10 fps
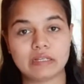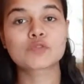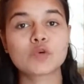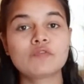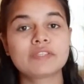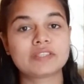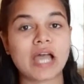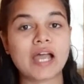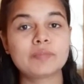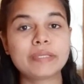So with
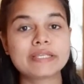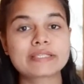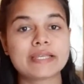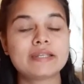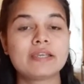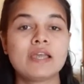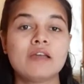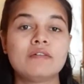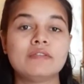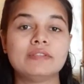that being said,
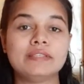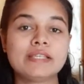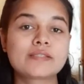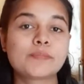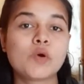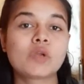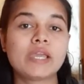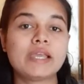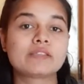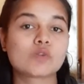this book
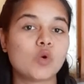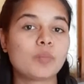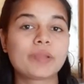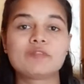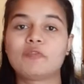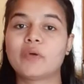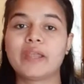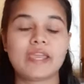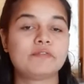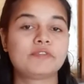is open for
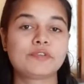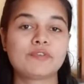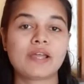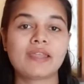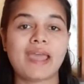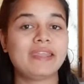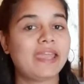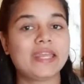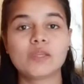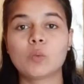everyone, and
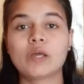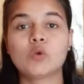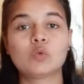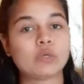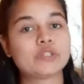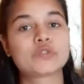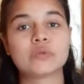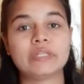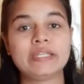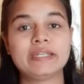anyone who wants
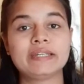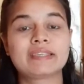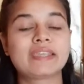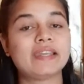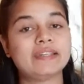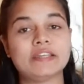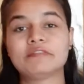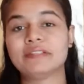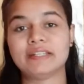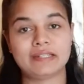to read it can
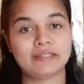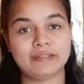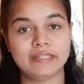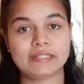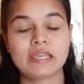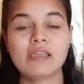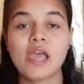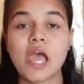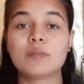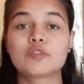definitely read.
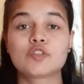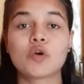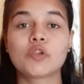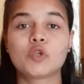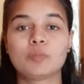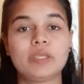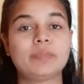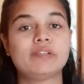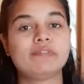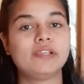I'm sure you
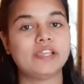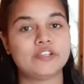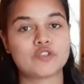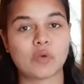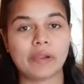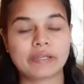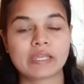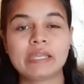people will enjoy it.